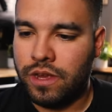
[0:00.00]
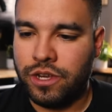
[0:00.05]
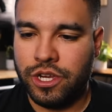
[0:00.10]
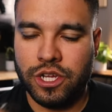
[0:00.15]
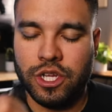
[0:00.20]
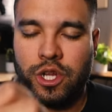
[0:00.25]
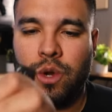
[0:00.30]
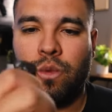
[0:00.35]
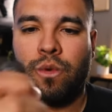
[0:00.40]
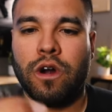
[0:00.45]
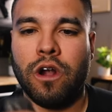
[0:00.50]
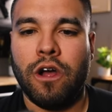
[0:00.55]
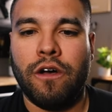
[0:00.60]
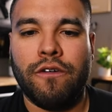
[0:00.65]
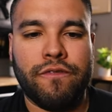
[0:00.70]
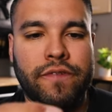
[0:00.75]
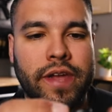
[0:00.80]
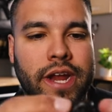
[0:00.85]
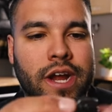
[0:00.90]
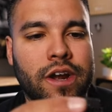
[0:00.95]
just so we're all
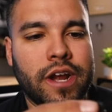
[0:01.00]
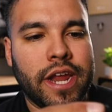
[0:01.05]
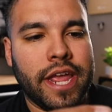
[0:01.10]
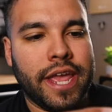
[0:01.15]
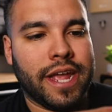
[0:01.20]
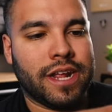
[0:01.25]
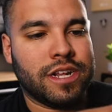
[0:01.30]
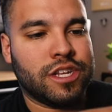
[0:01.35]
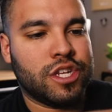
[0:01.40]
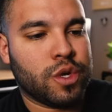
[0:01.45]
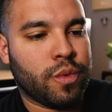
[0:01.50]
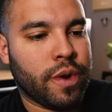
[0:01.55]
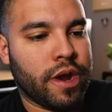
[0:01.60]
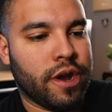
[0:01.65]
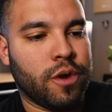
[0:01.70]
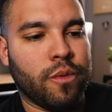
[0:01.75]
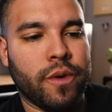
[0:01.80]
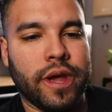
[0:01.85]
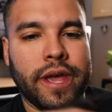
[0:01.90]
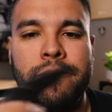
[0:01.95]
fair and
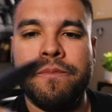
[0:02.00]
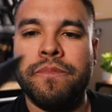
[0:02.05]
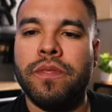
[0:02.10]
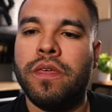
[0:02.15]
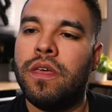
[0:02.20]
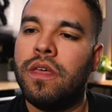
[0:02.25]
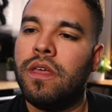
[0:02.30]
squared away.